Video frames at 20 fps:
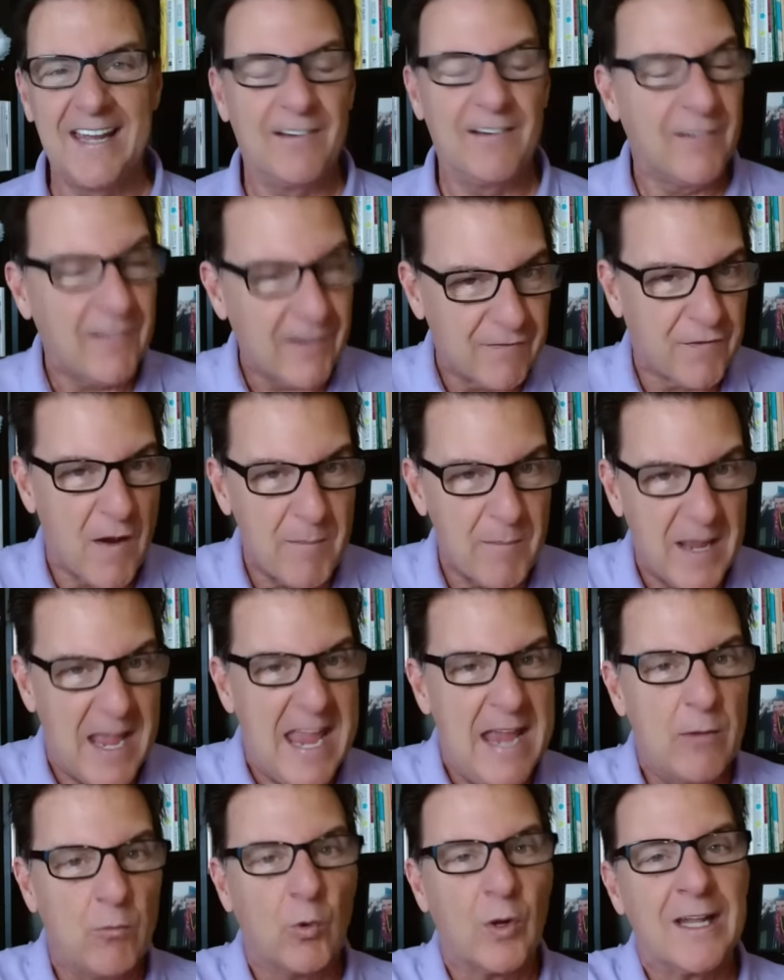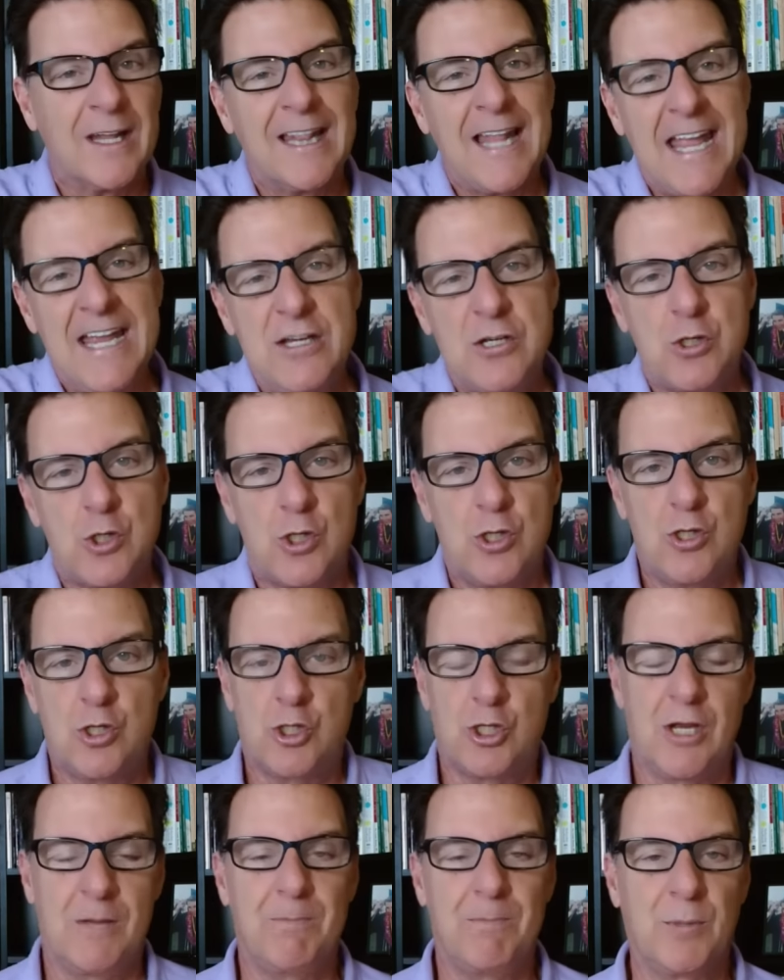it from a
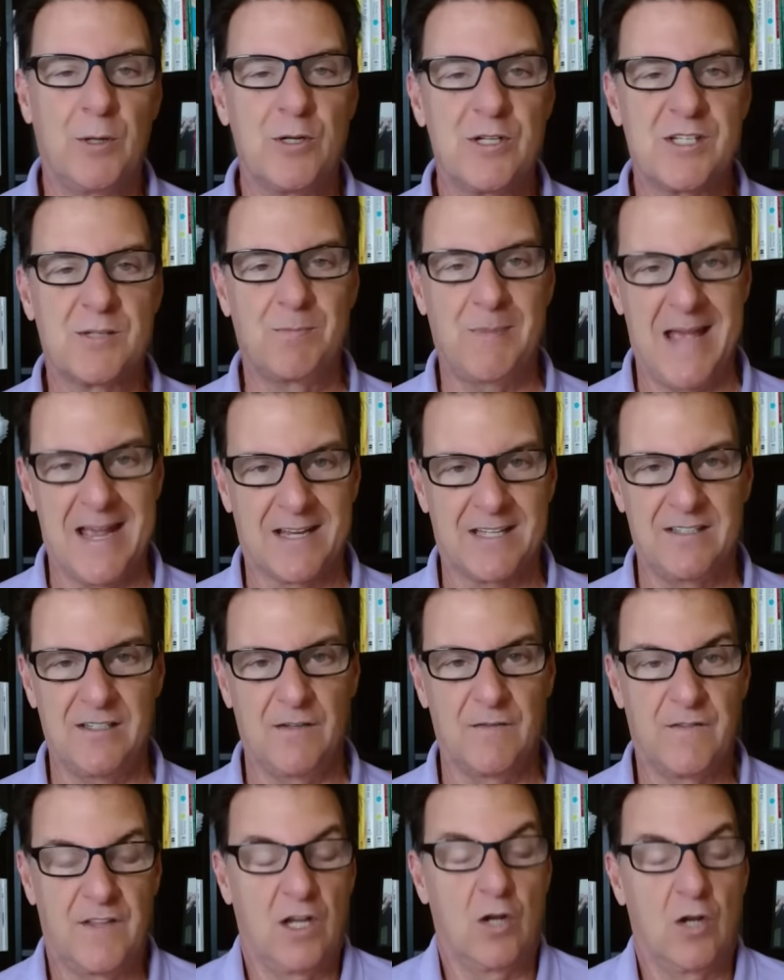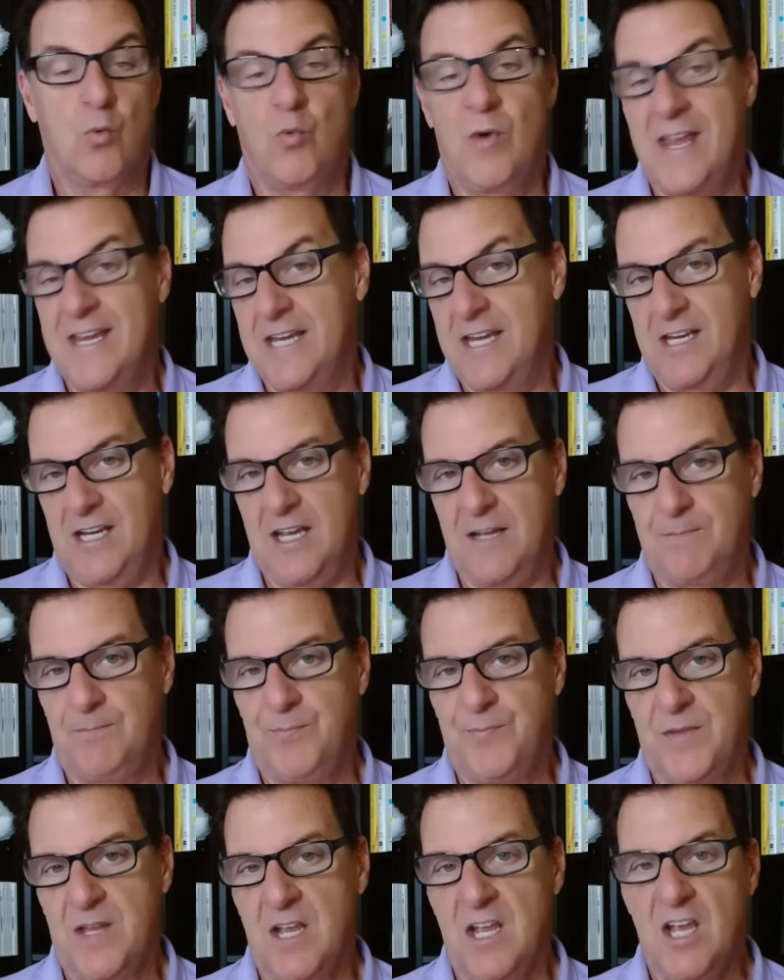relationship perspective. They're winging it.
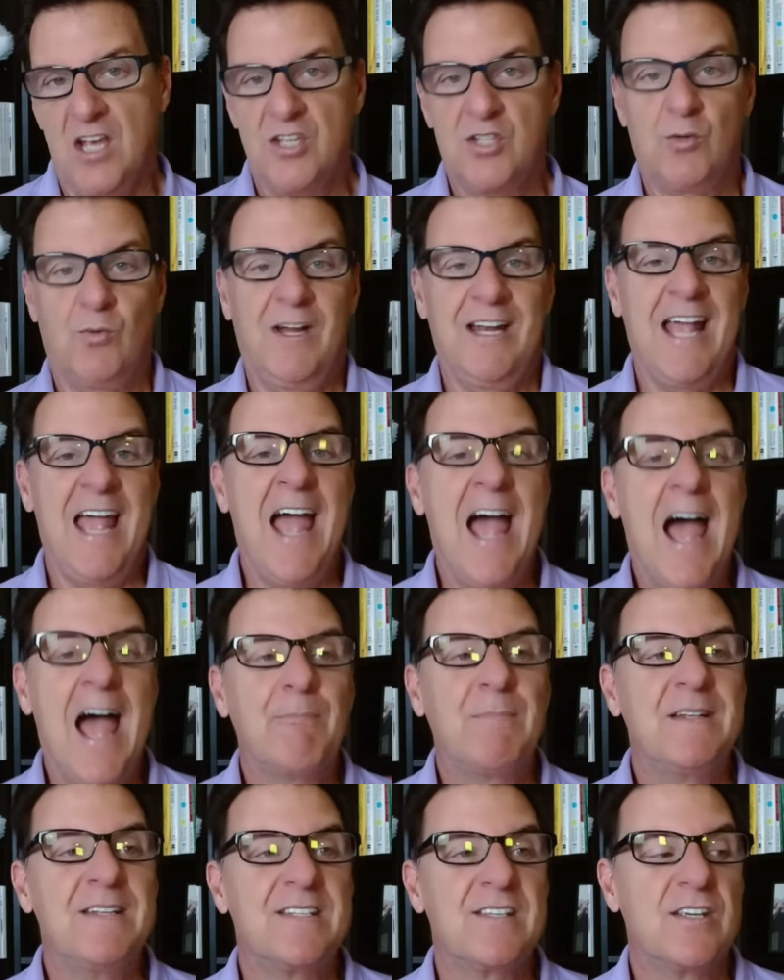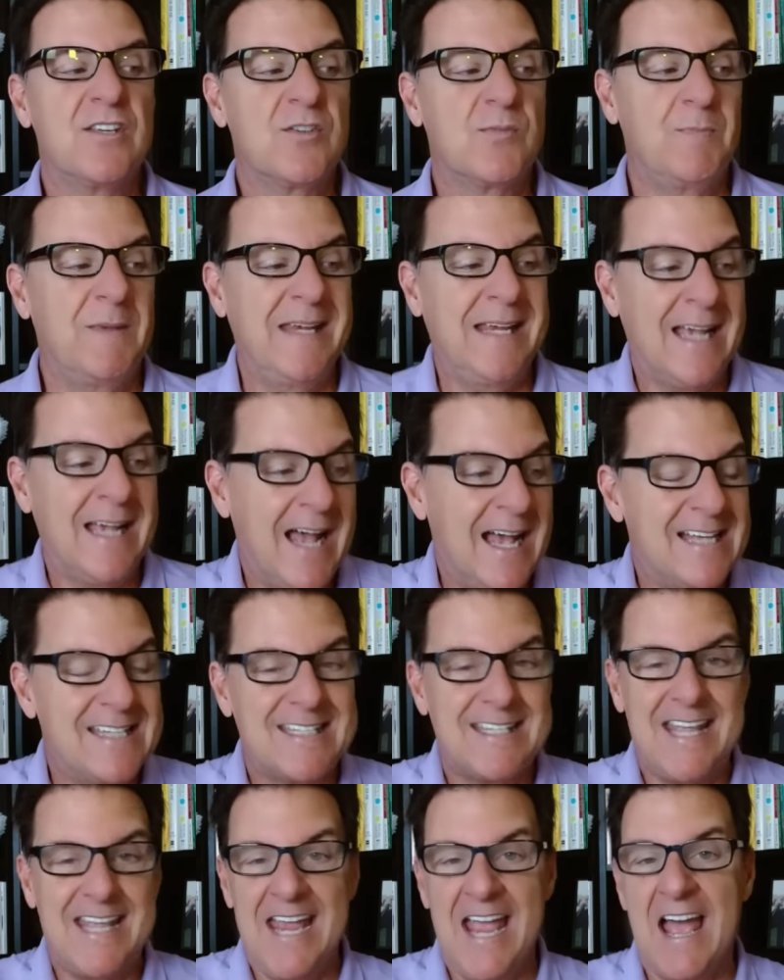So what happens is
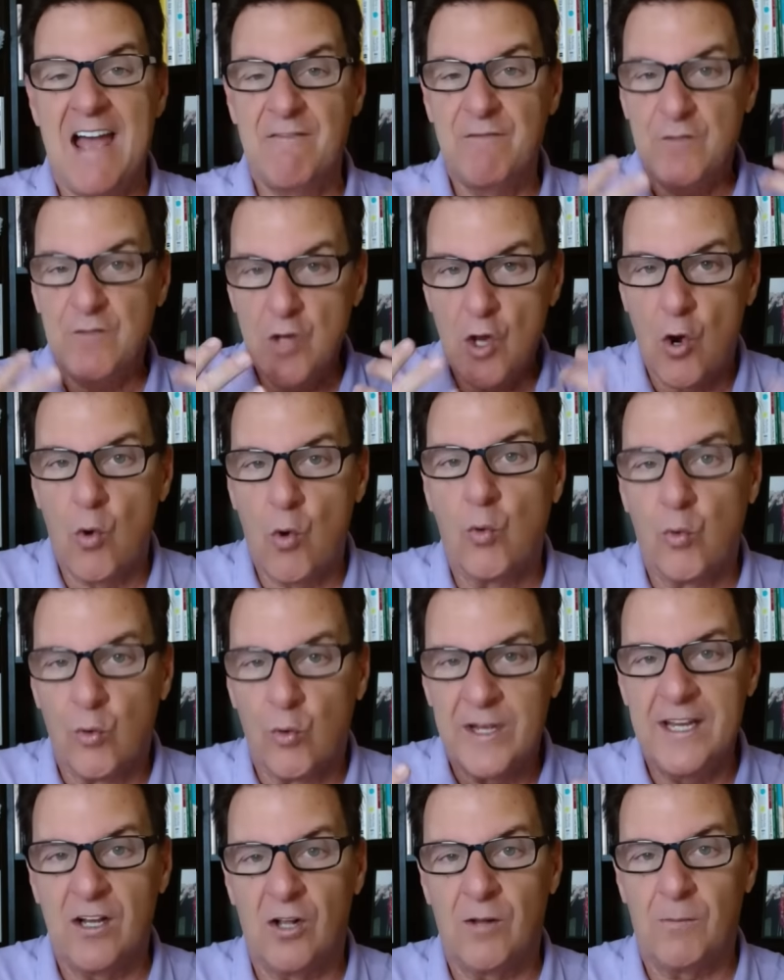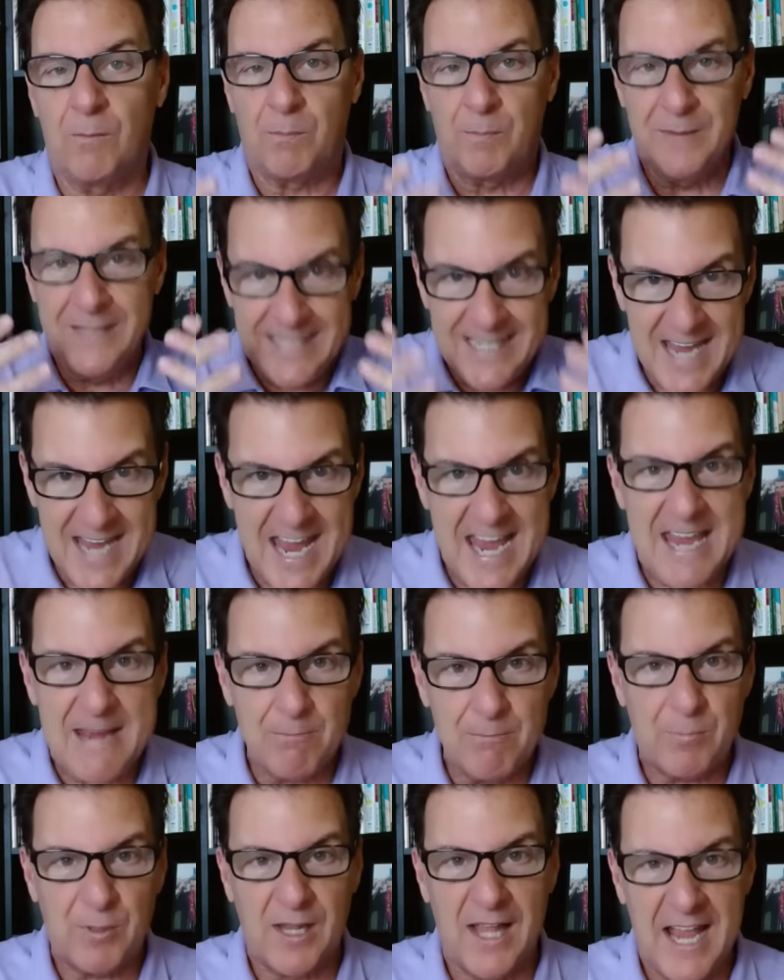because they have no real
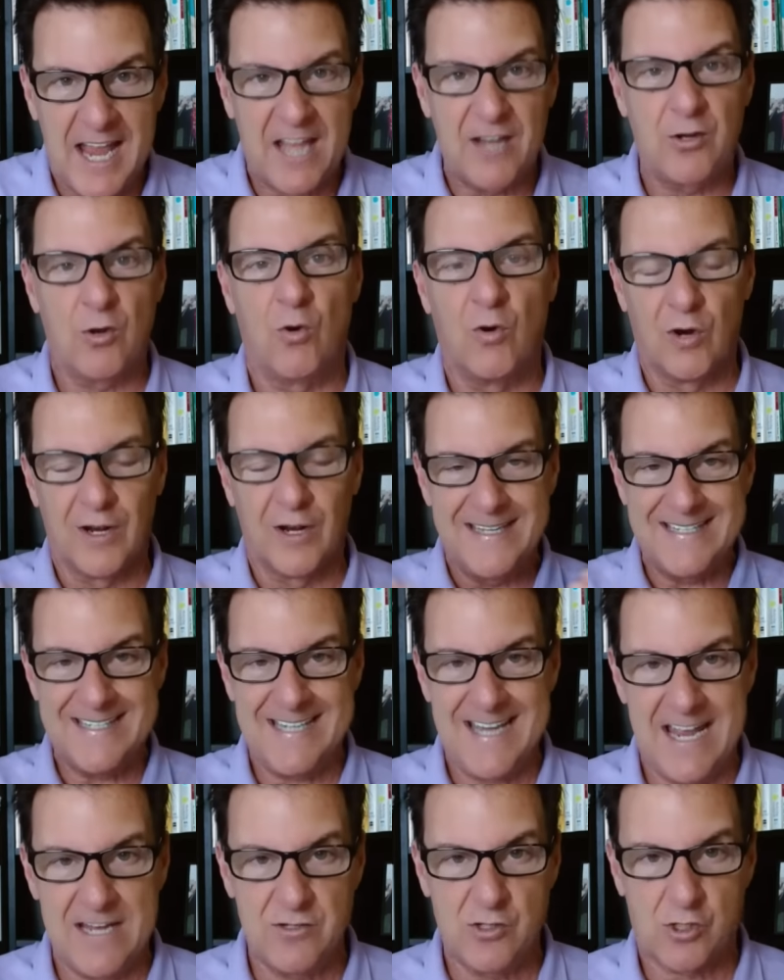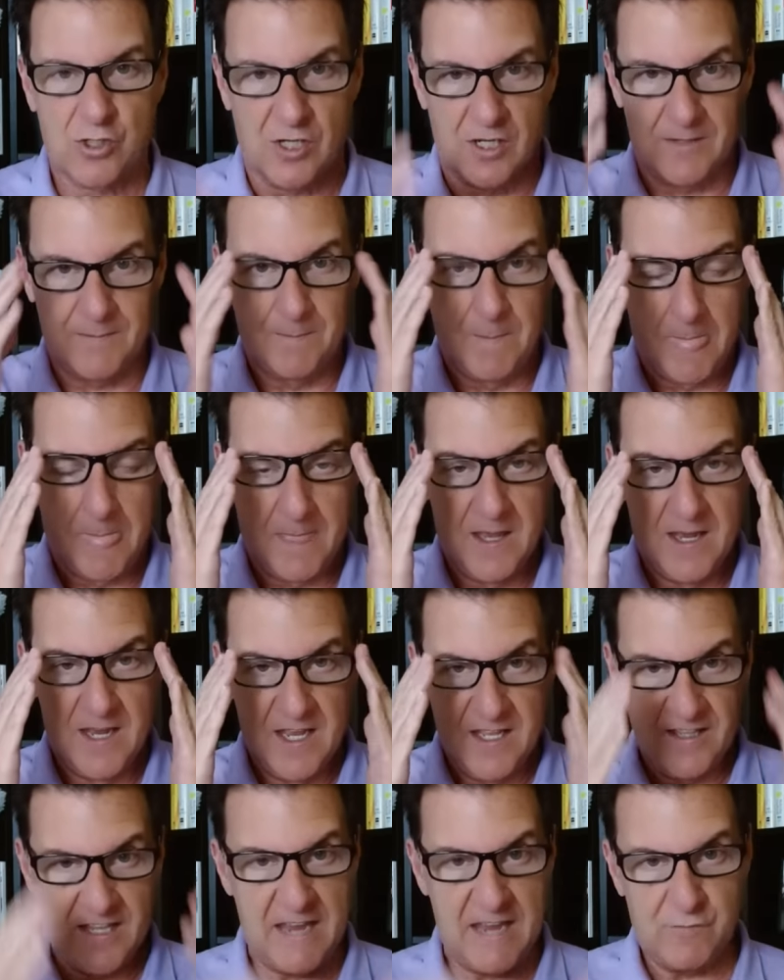game plan or intention,
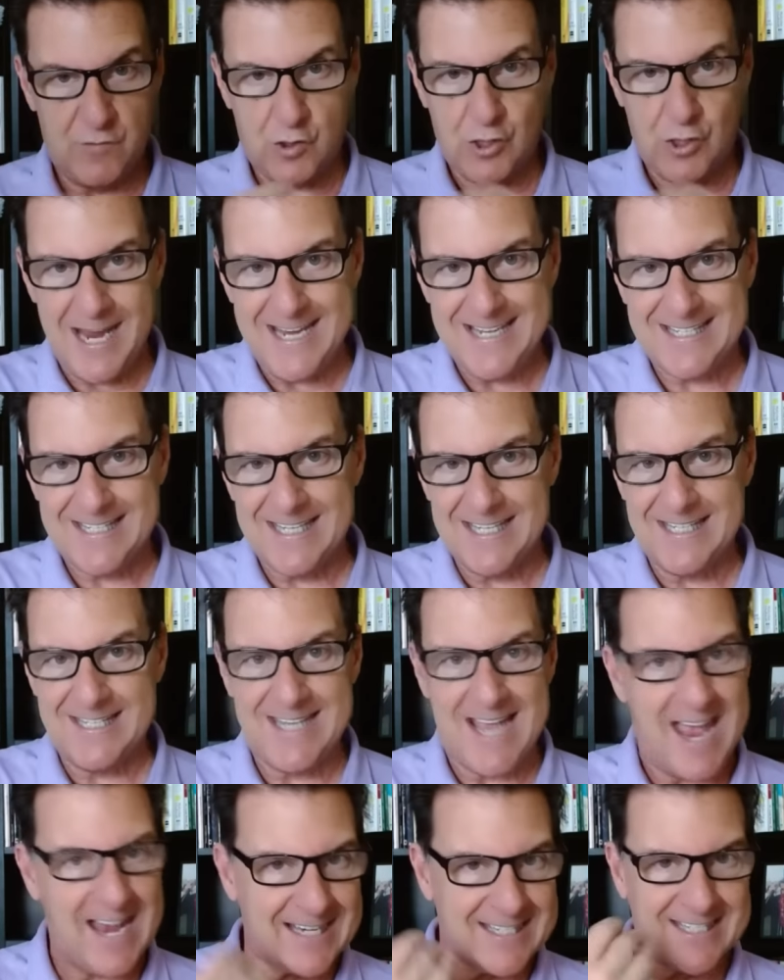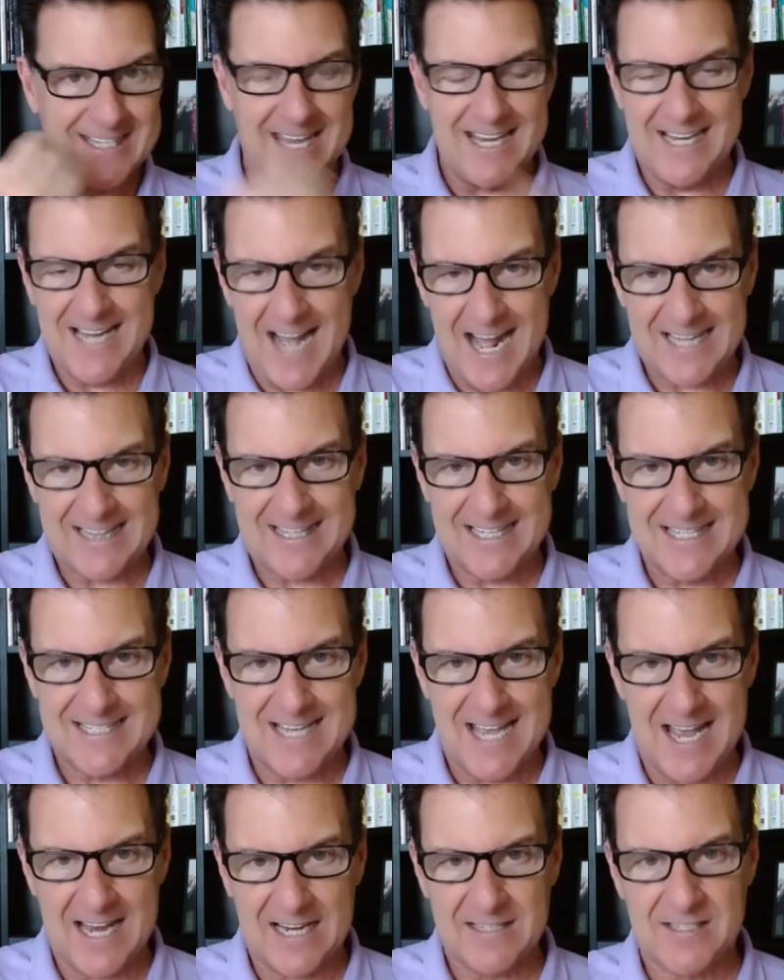they've chased the sex, they got the
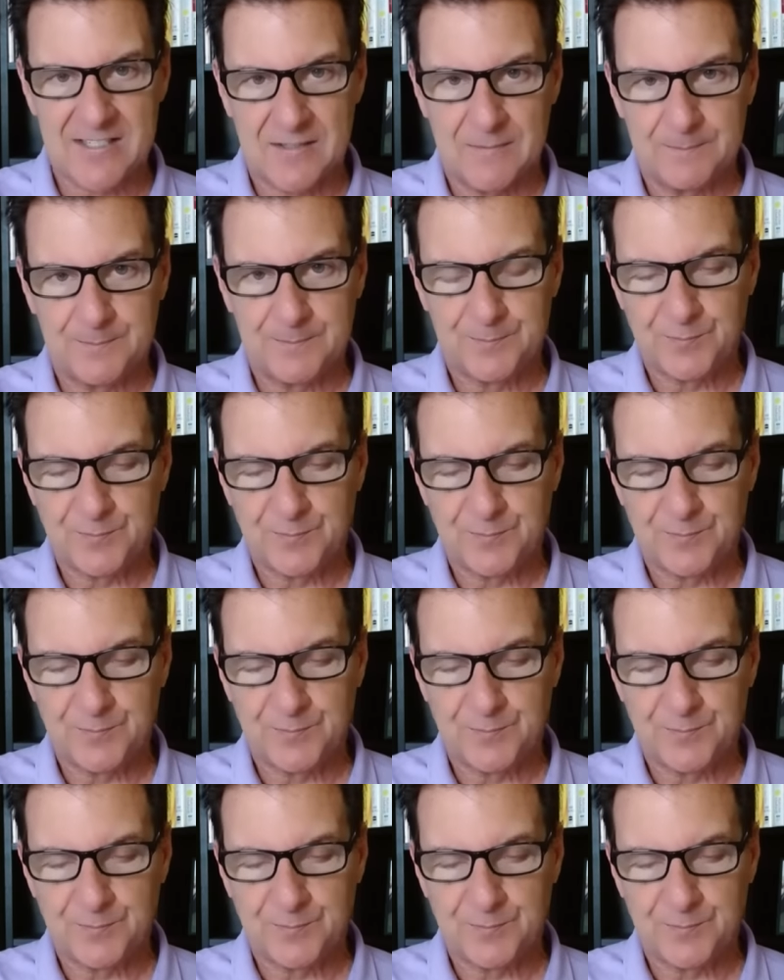sex,